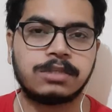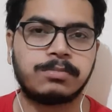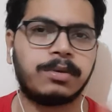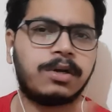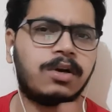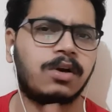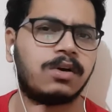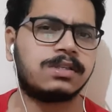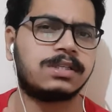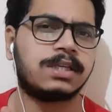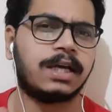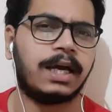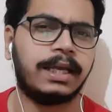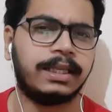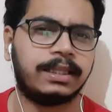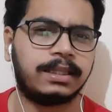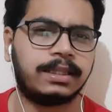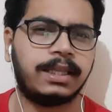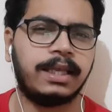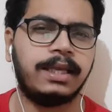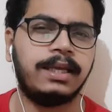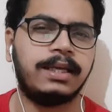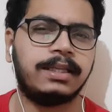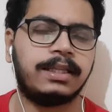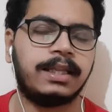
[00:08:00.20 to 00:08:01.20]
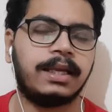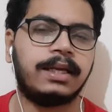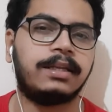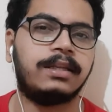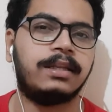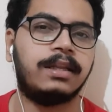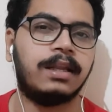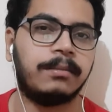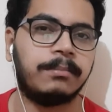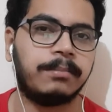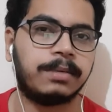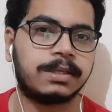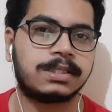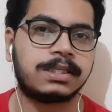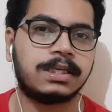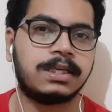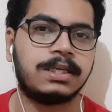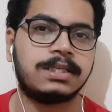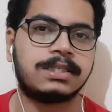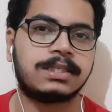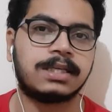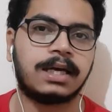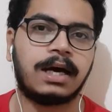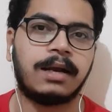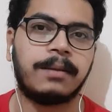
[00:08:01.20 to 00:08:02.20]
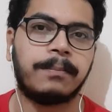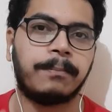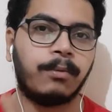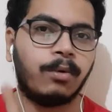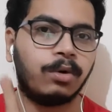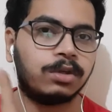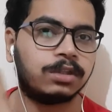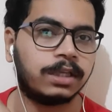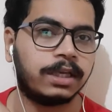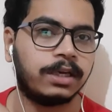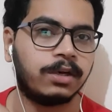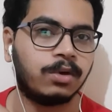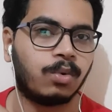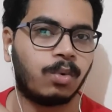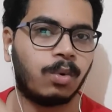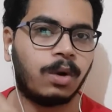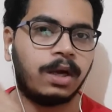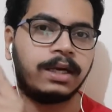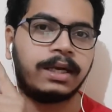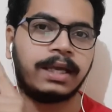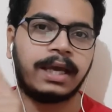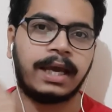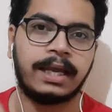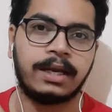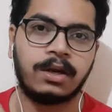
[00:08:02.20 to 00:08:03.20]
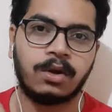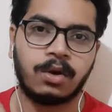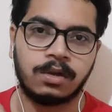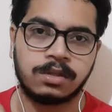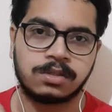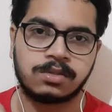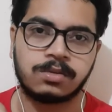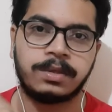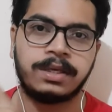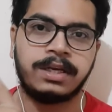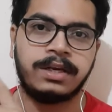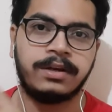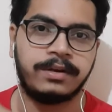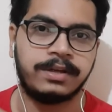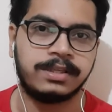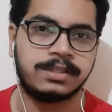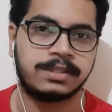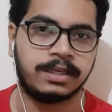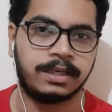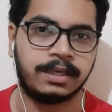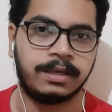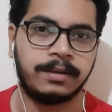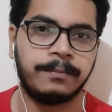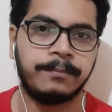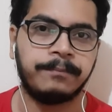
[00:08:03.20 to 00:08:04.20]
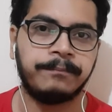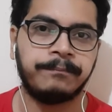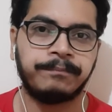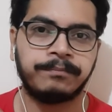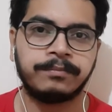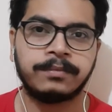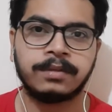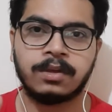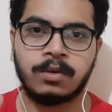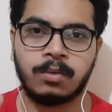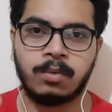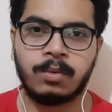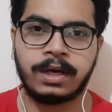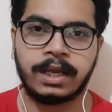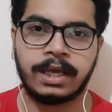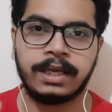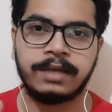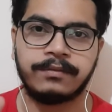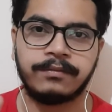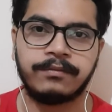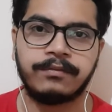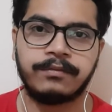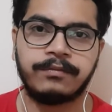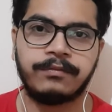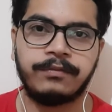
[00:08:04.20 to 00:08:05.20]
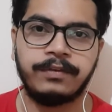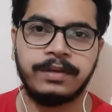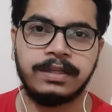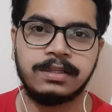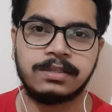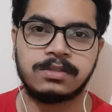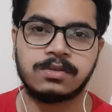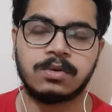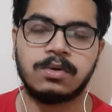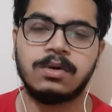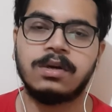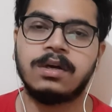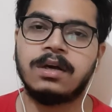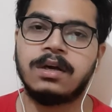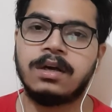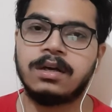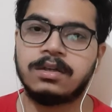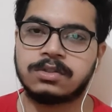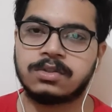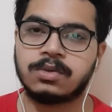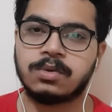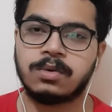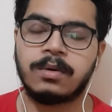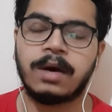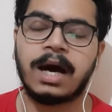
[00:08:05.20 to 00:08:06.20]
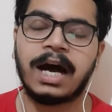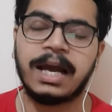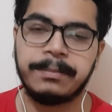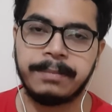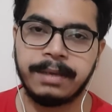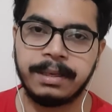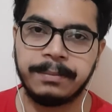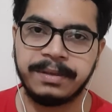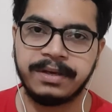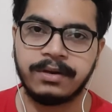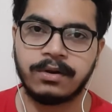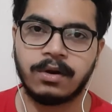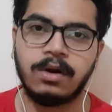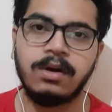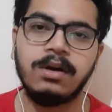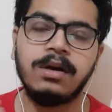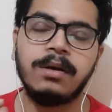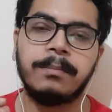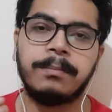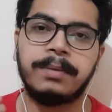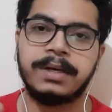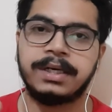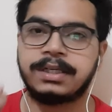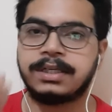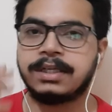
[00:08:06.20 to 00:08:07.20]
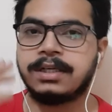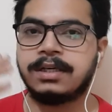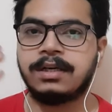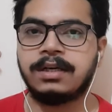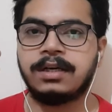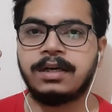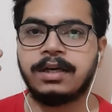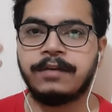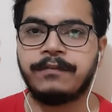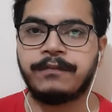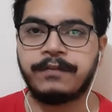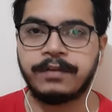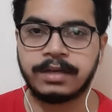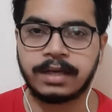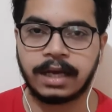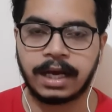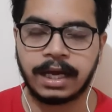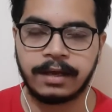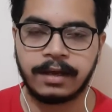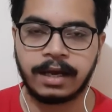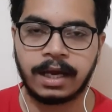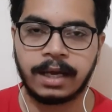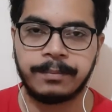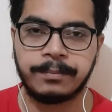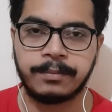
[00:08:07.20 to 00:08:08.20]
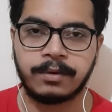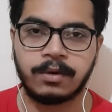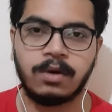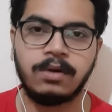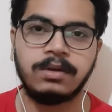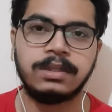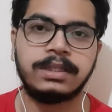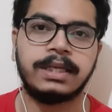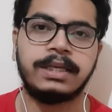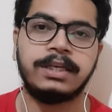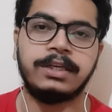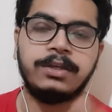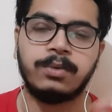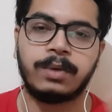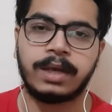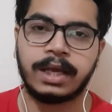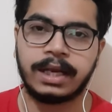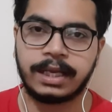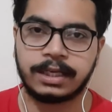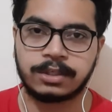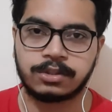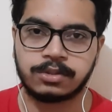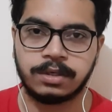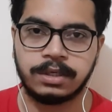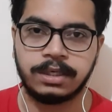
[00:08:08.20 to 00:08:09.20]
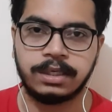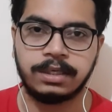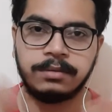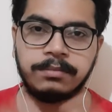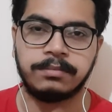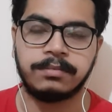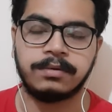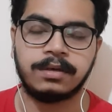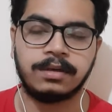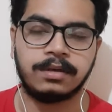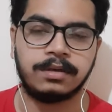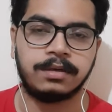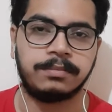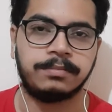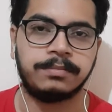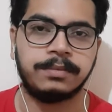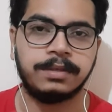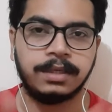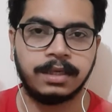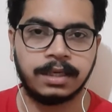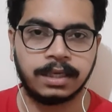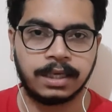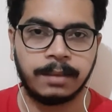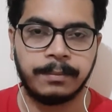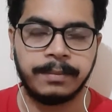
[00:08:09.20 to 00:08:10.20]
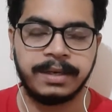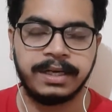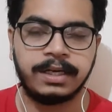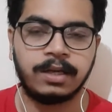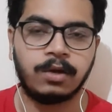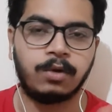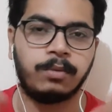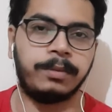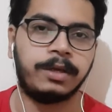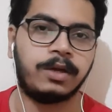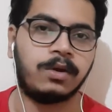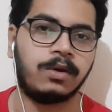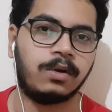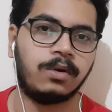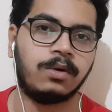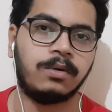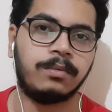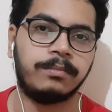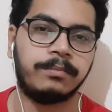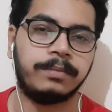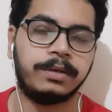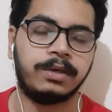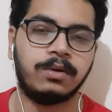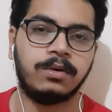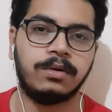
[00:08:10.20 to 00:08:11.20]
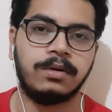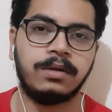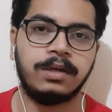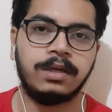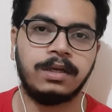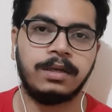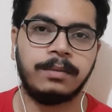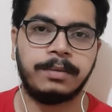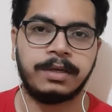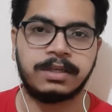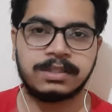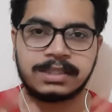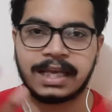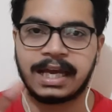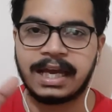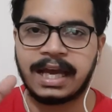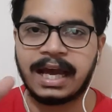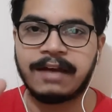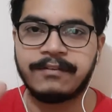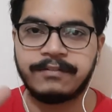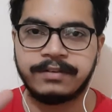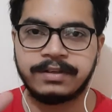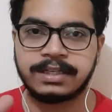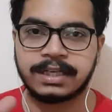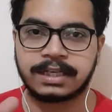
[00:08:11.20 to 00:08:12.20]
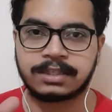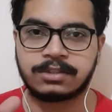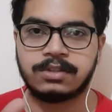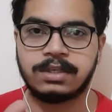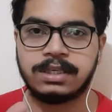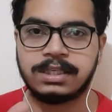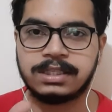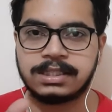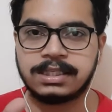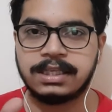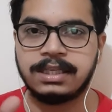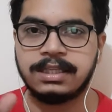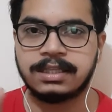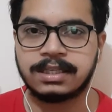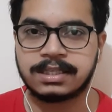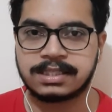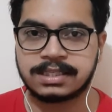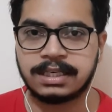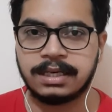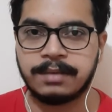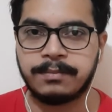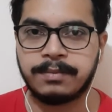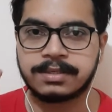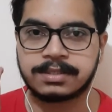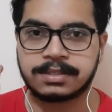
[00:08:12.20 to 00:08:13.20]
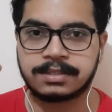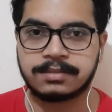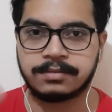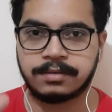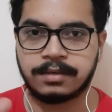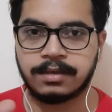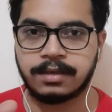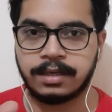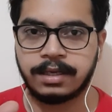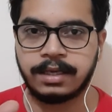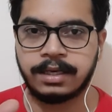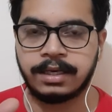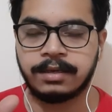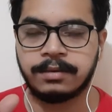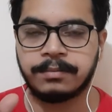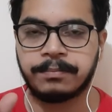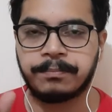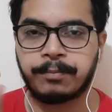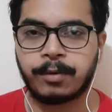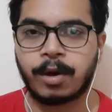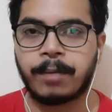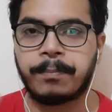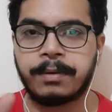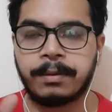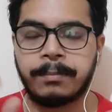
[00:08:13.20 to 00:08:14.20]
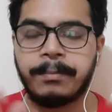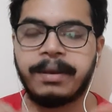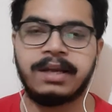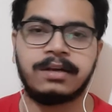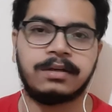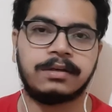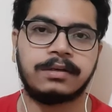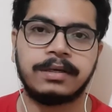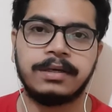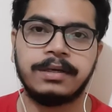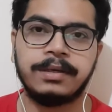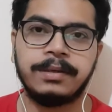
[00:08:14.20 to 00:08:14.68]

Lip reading: because I think that number series are both in quant and also in reasoning, what I feel. So I may be wrong, but if I am wrong, then you can actually comment down below, because I haven't actually seen the syllabus in a proper manner.